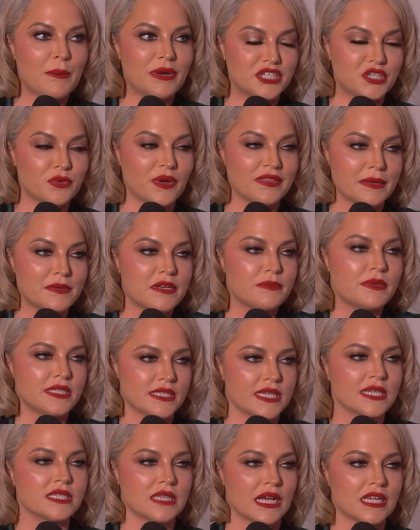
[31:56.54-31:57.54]
but you want them to be
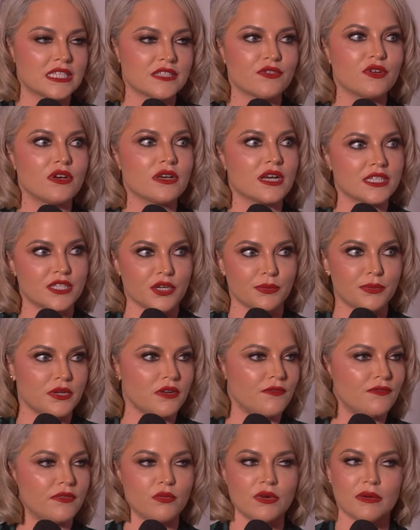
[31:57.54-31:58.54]
successful because yeah, yeah, they're
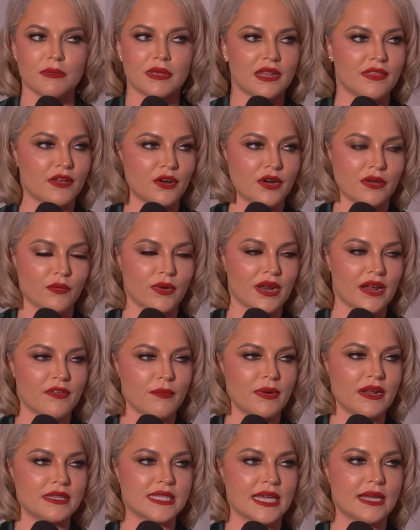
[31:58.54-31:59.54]
beautiful women and they're doing
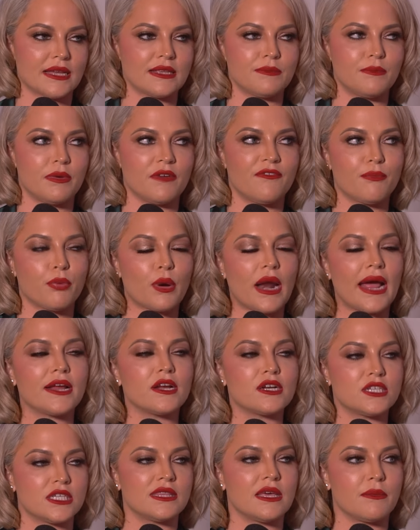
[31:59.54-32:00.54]
whatever. But it's like, but
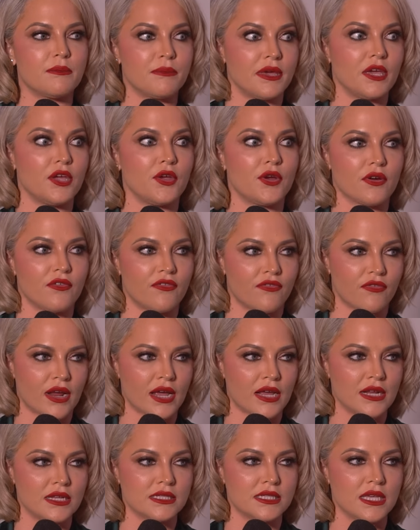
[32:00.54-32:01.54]
prior to them being your
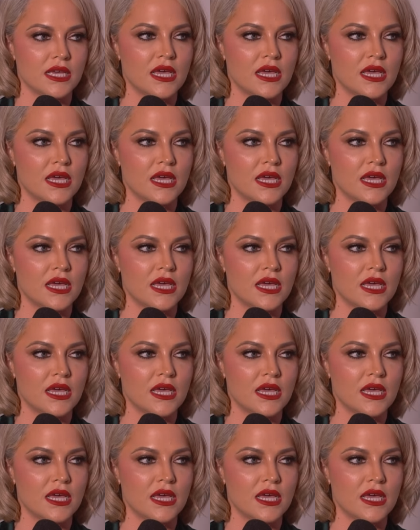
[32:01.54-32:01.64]
friends,